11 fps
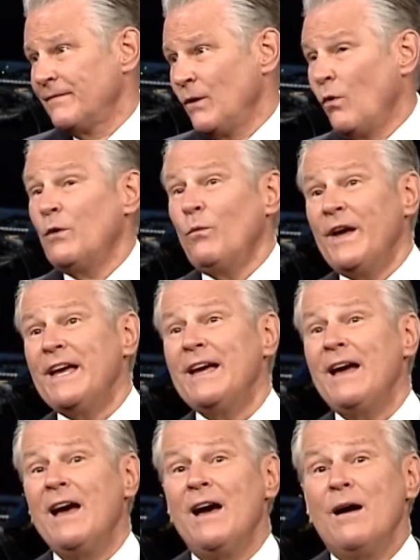When
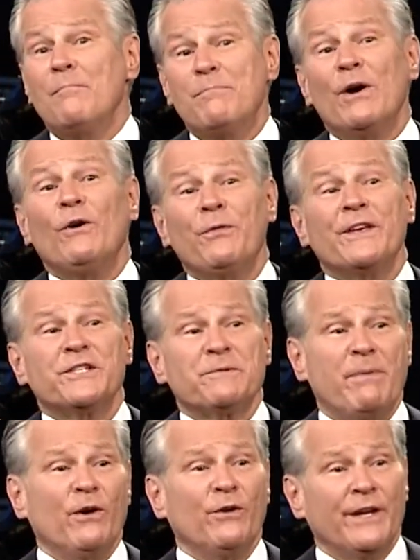we built this
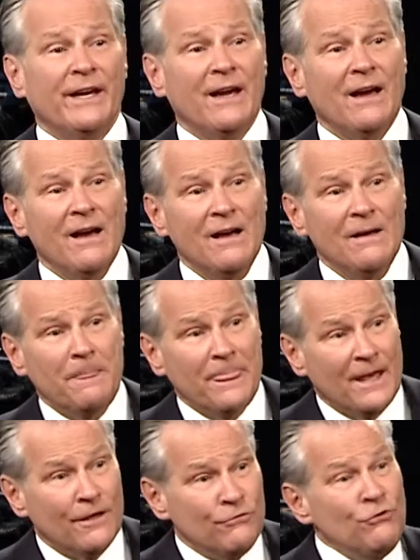building,
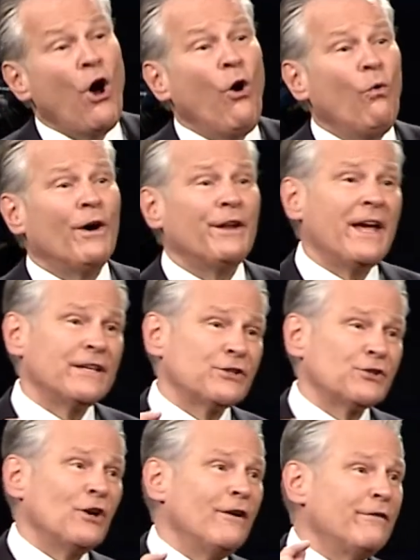no one had
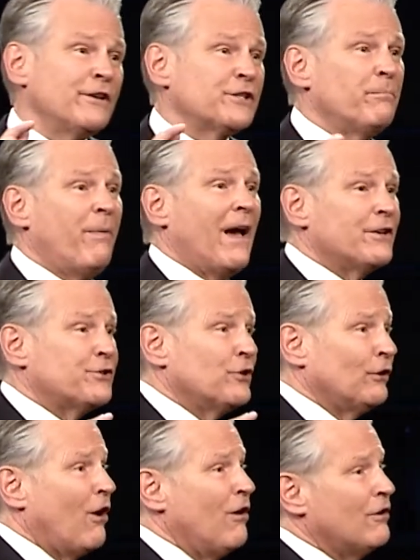served as a pastor
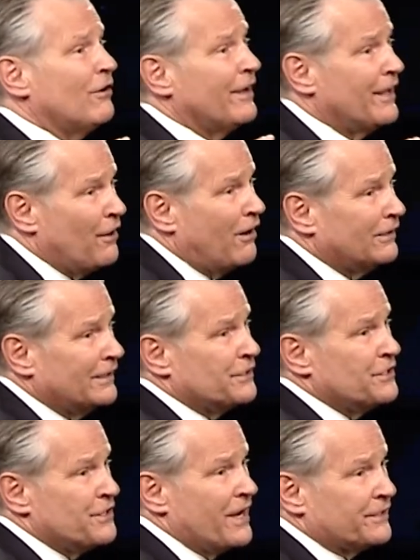longer in
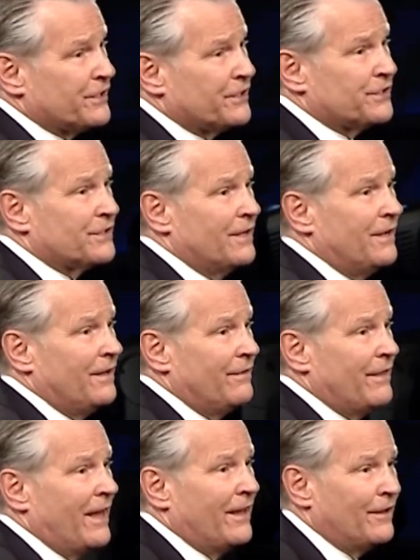Arlington, Texas
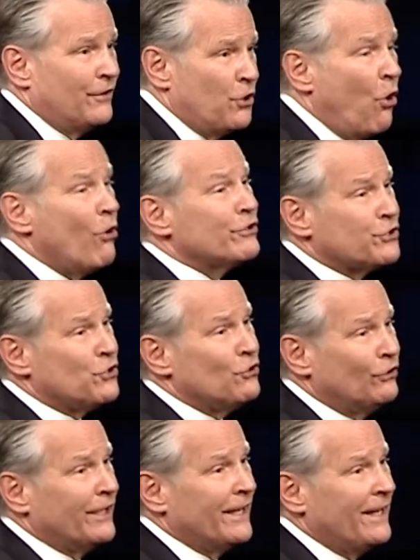than yours
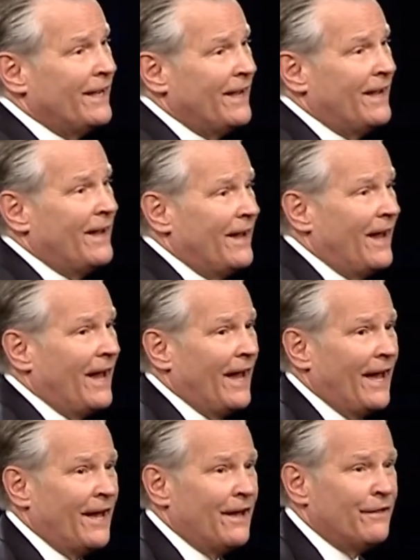truly.
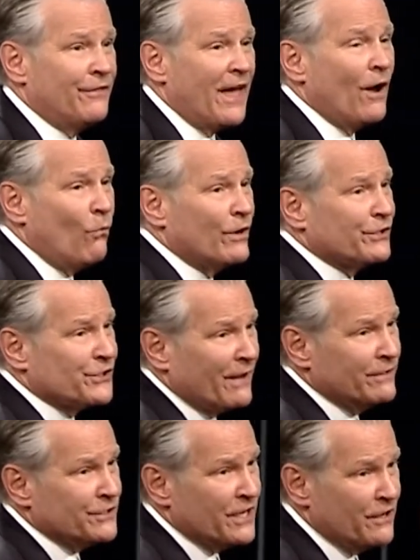And that was
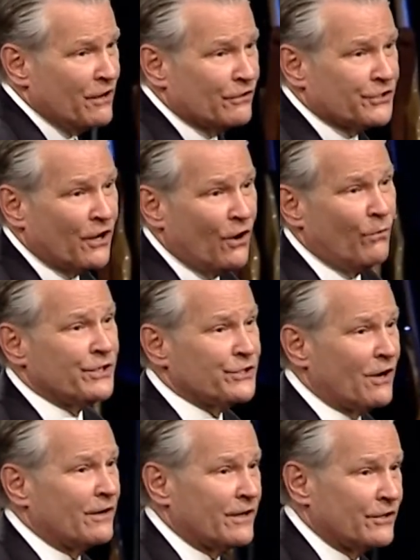seventeen years ago we
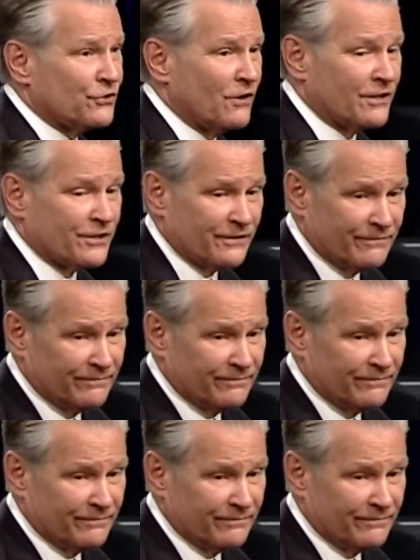started construction.